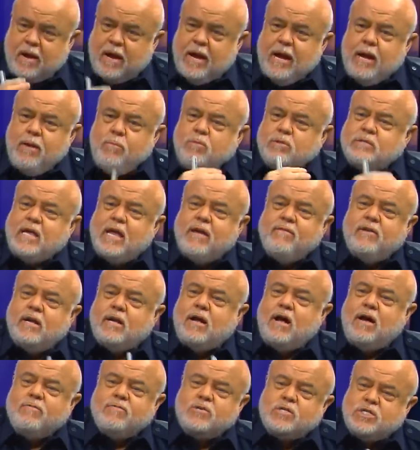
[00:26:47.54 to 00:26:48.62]
Pam was having a
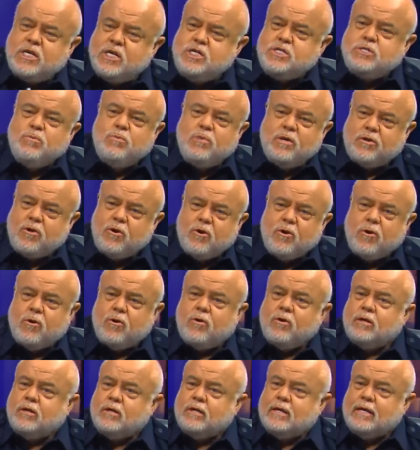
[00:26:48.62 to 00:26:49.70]
conversation with her
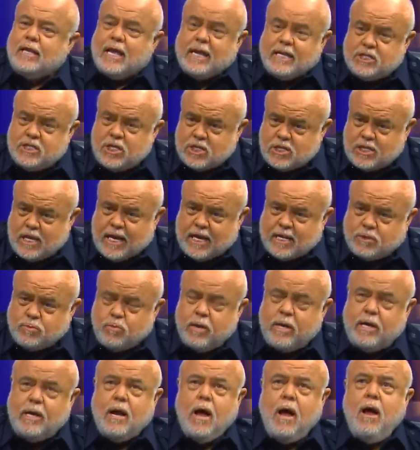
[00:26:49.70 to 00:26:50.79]
just last
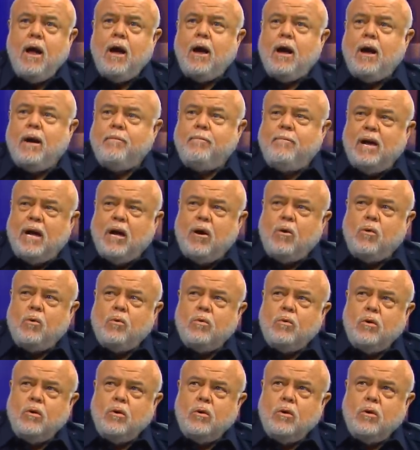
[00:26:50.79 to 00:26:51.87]
week about